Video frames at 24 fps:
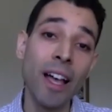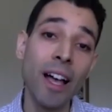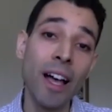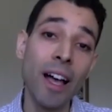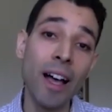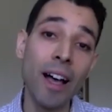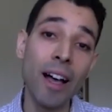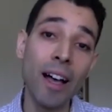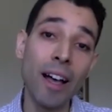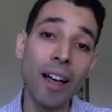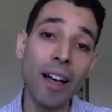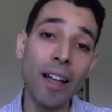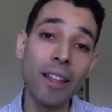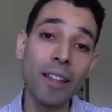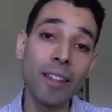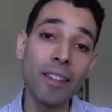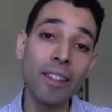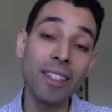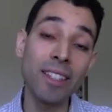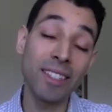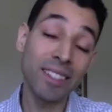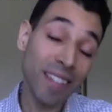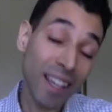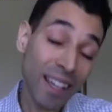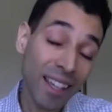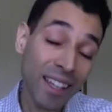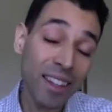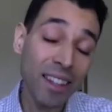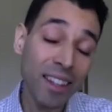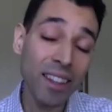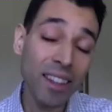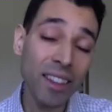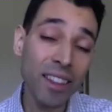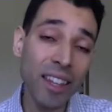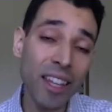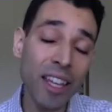The
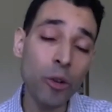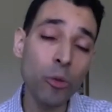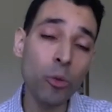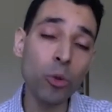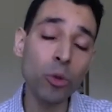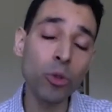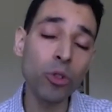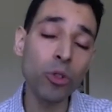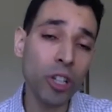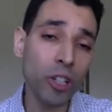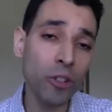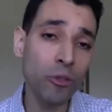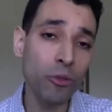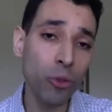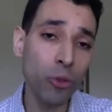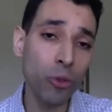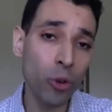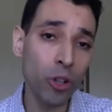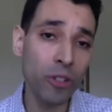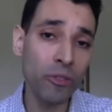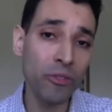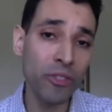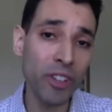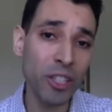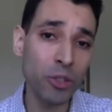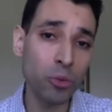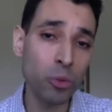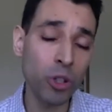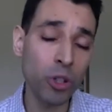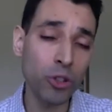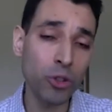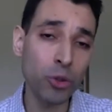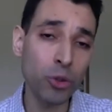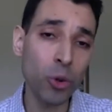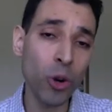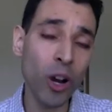second thing we're looking for in a phase
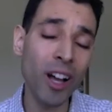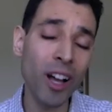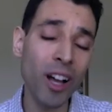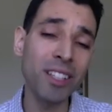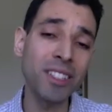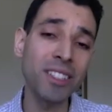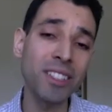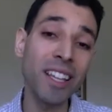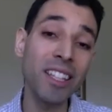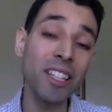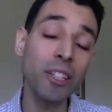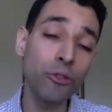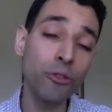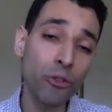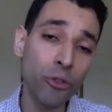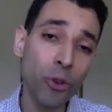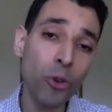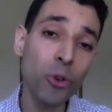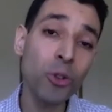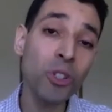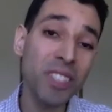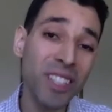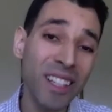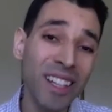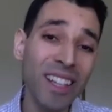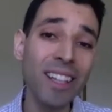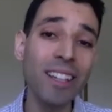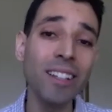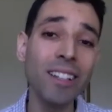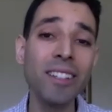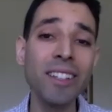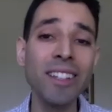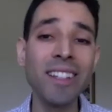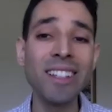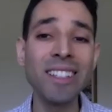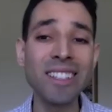one trial is to get the first
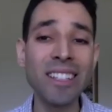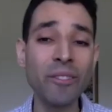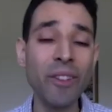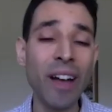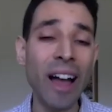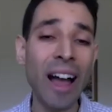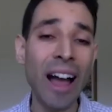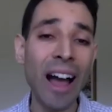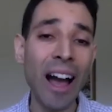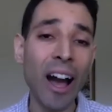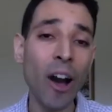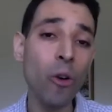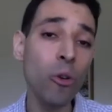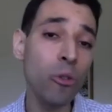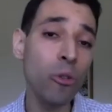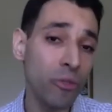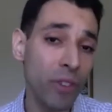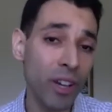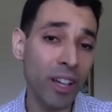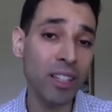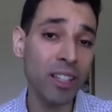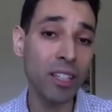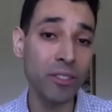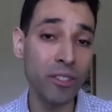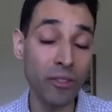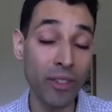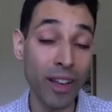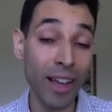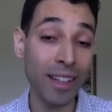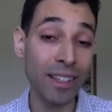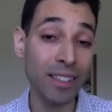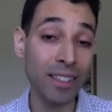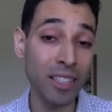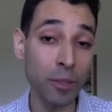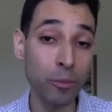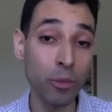inklings of how effective the
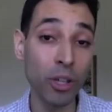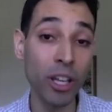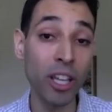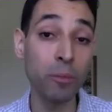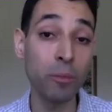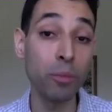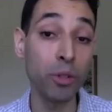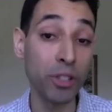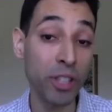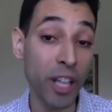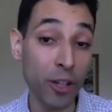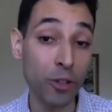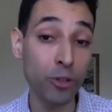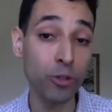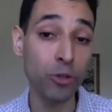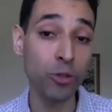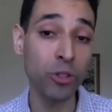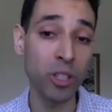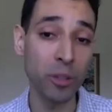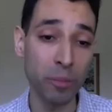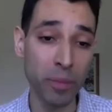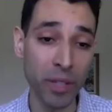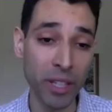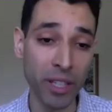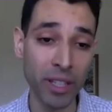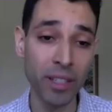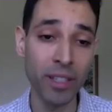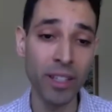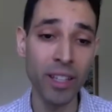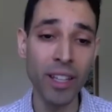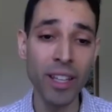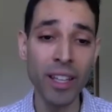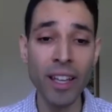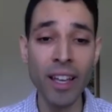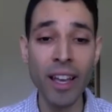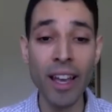vaccine can potentially be.
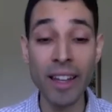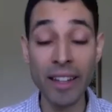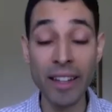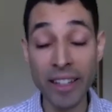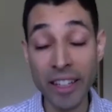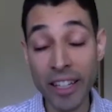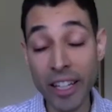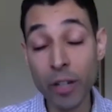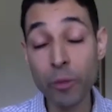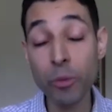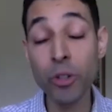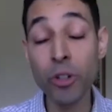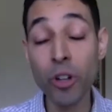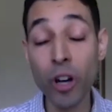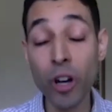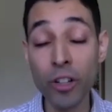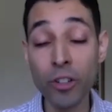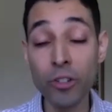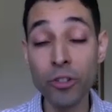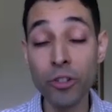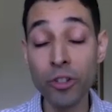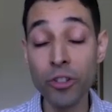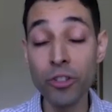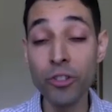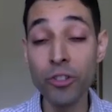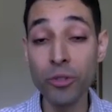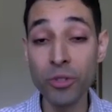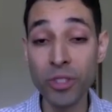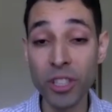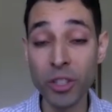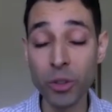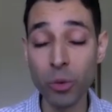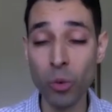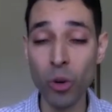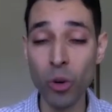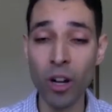And here we got good news
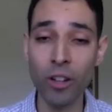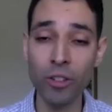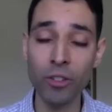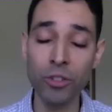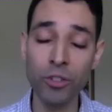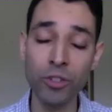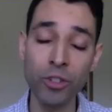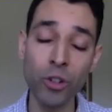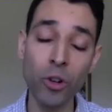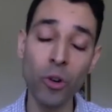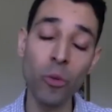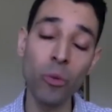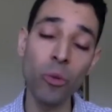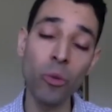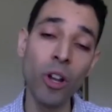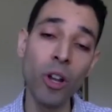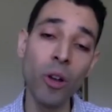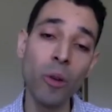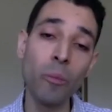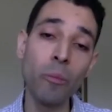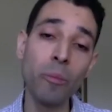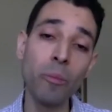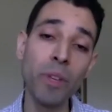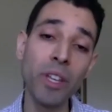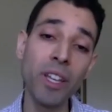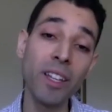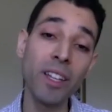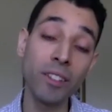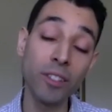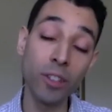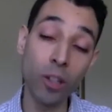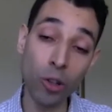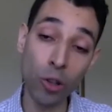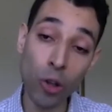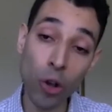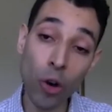as well. So be it
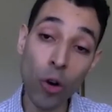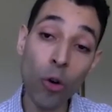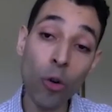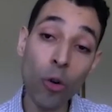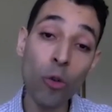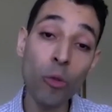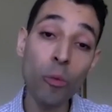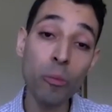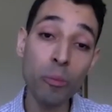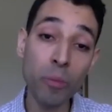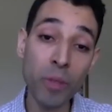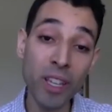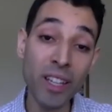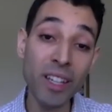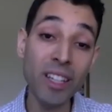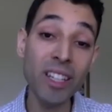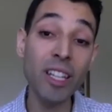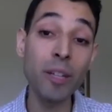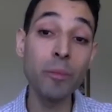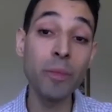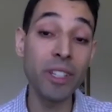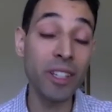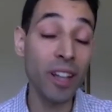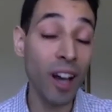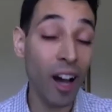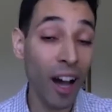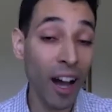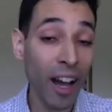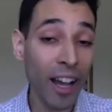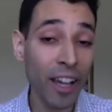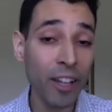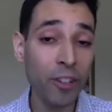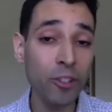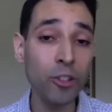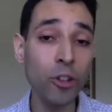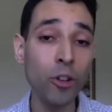the low, medium, and
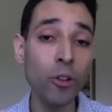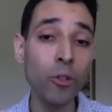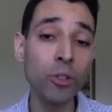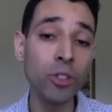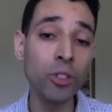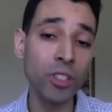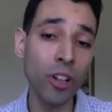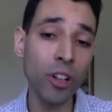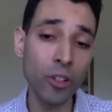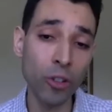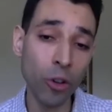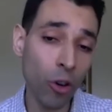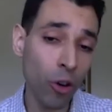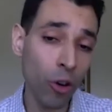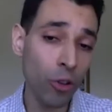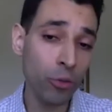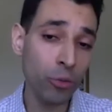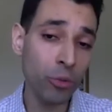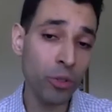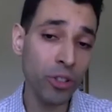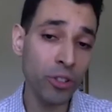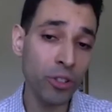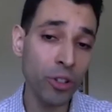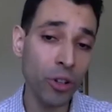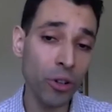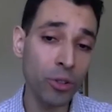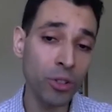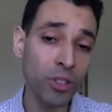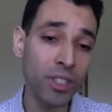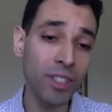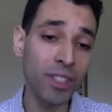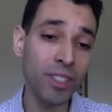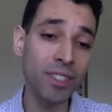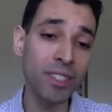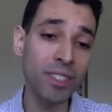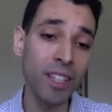high dose, on all three
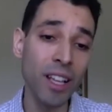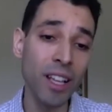doses,